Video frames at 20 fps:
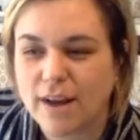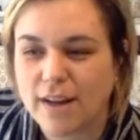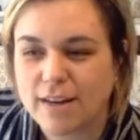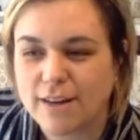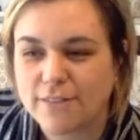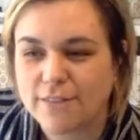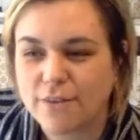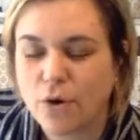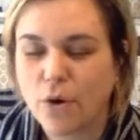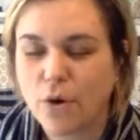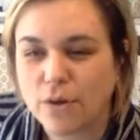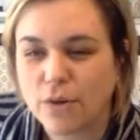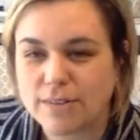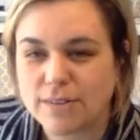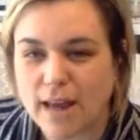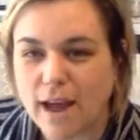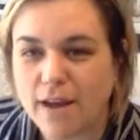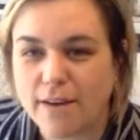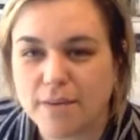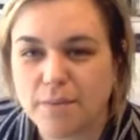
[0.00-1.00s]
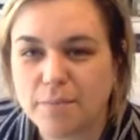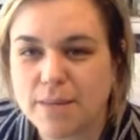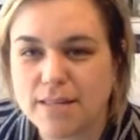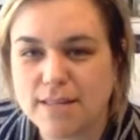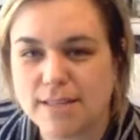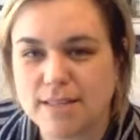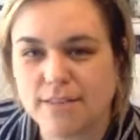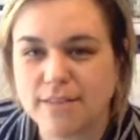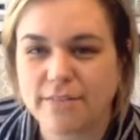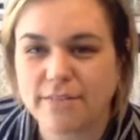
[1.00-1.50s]
kind of hold down a
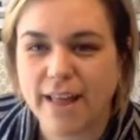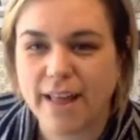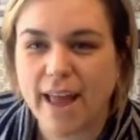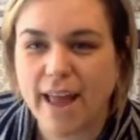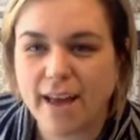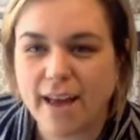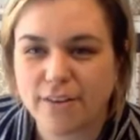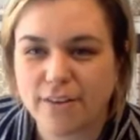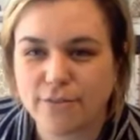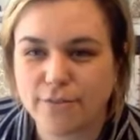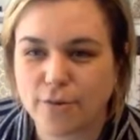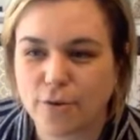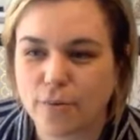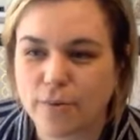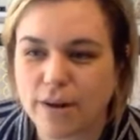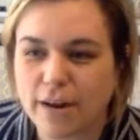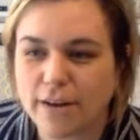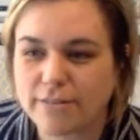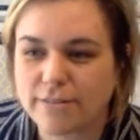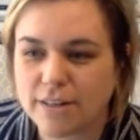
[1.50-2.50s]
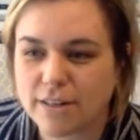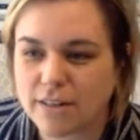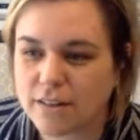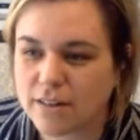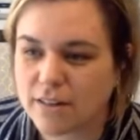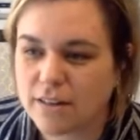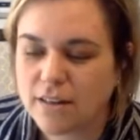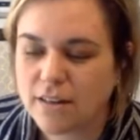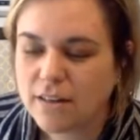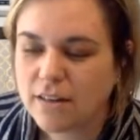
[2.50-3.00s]
piece of land for
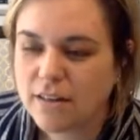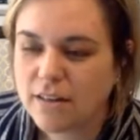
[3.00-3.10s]
whatever